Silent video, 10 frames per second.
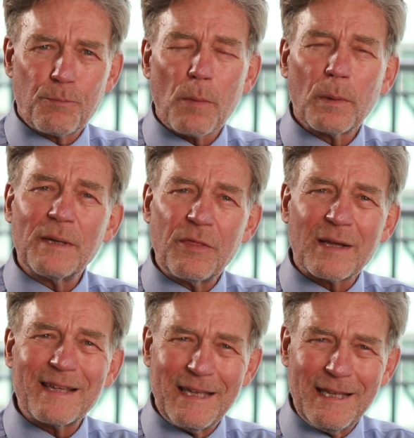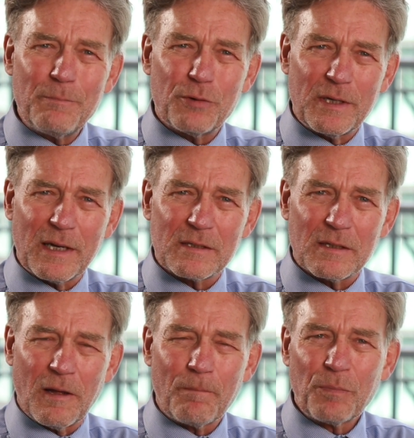probably the key
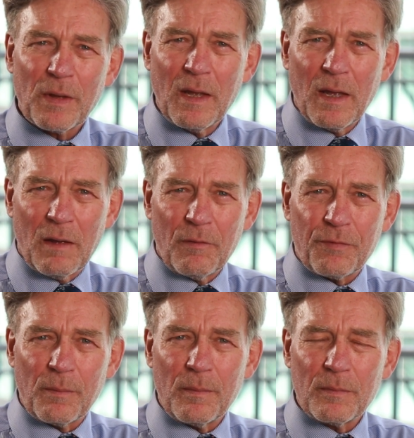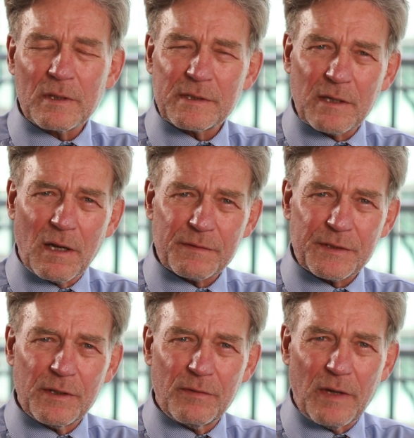predictor from the staff
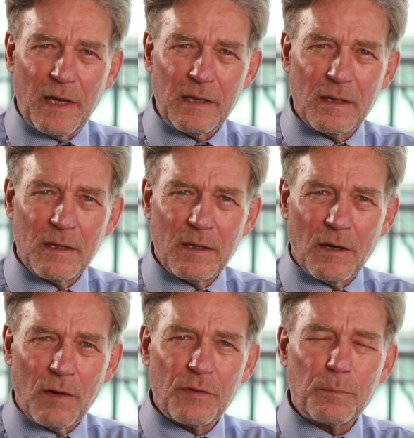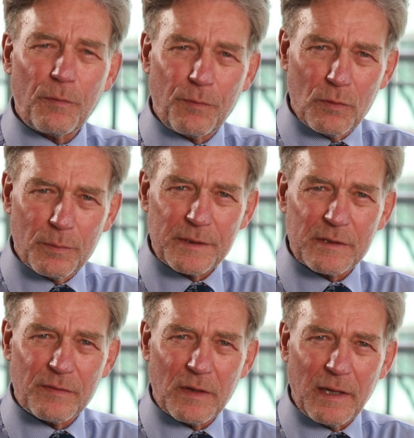survey of the
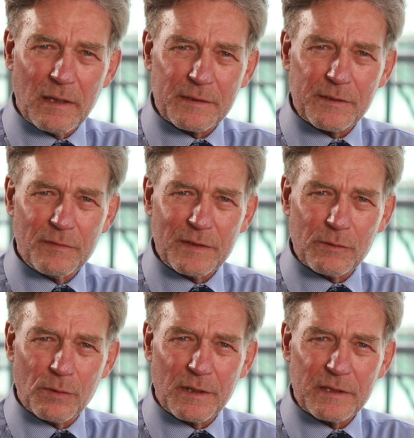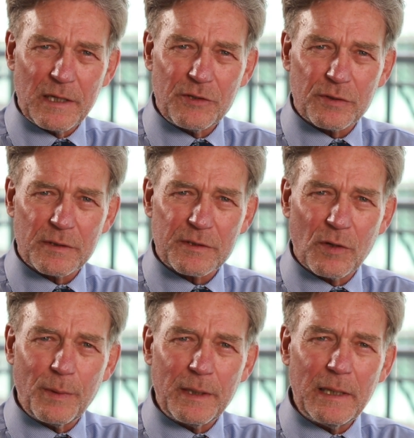performance of our health service organisations.
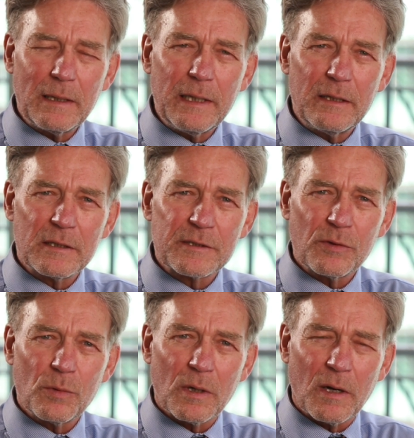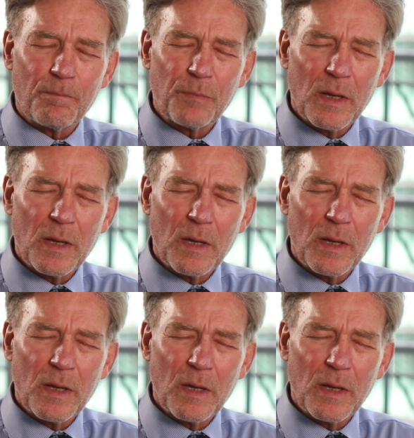So we need leaders who are